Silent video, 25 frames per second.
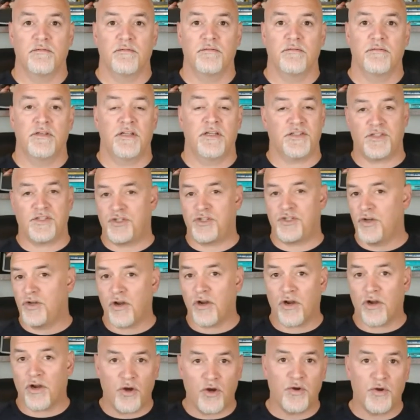He doesn't
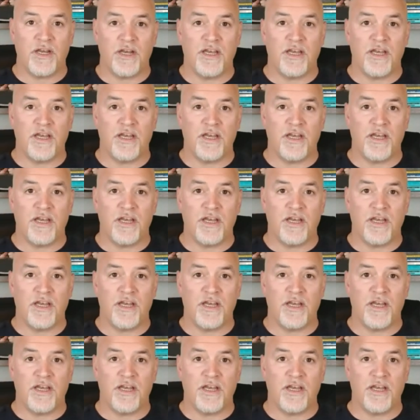sugarcoat